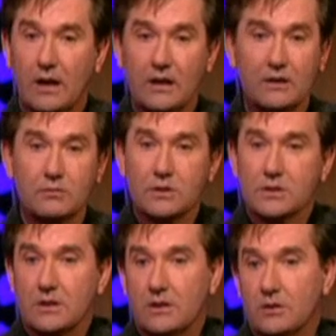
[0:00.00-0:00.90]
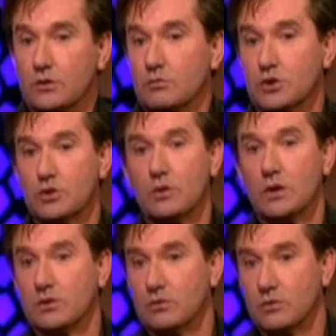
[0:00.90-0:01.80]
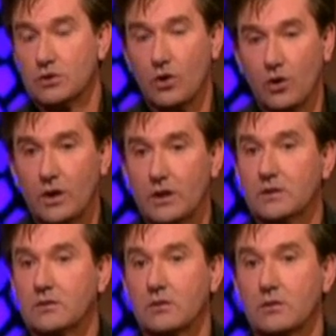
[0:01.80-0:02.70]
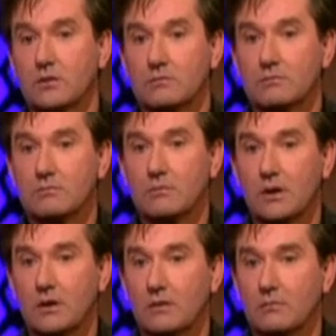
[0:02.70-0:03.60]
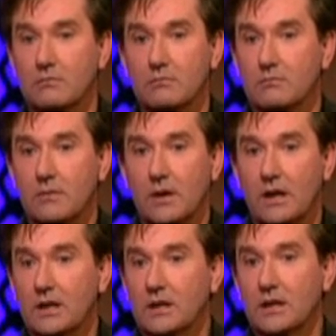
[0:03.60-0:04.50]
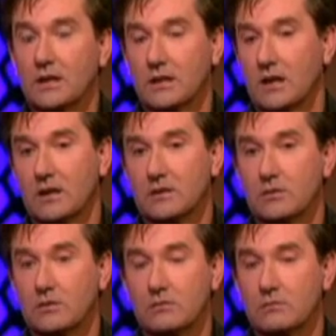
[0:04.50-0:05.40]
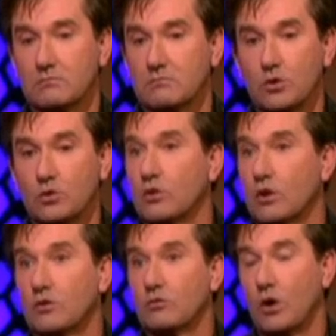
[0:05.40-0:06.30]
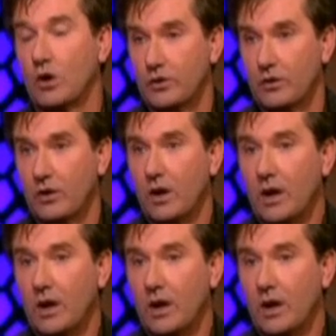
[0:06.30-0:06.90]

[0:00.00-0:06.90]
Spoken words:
And it was, you know, there was no indoor toilet or anything like that, no running water.